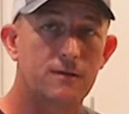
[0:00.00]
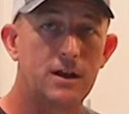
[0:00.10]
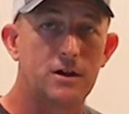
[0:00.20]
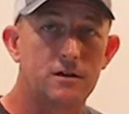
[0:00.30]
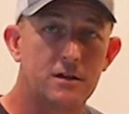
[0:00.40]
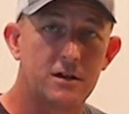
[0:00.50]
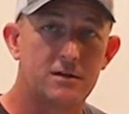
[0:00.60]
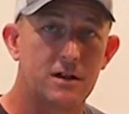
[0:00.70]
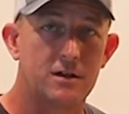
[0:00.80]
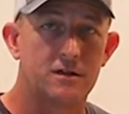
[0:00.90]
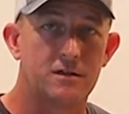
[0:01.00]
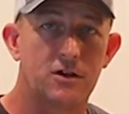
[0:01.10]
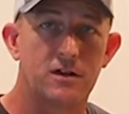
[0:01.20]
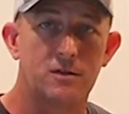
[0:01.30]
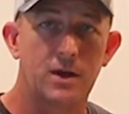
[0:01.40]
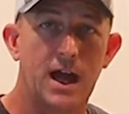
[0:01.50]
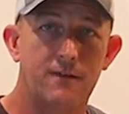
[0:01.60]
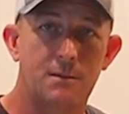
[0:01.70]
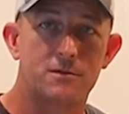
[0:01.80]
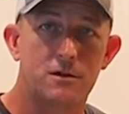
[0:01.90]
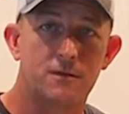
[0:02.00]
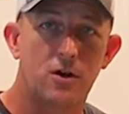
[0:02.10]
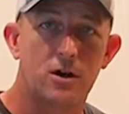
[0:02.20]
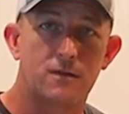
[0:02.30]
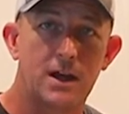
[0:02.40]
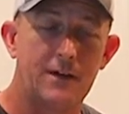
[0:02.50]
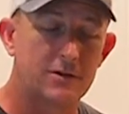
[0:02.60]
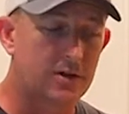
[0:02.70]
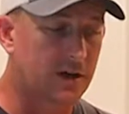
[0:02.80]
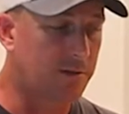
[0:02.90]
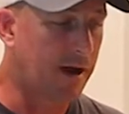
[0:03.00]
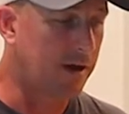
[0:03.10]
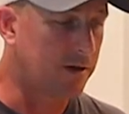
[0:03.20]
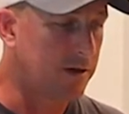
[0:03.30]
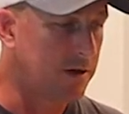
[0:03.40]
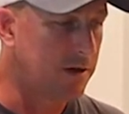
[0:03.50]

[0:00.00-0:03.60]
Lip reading: videos in this series that we have up so far if you haven't checked them out.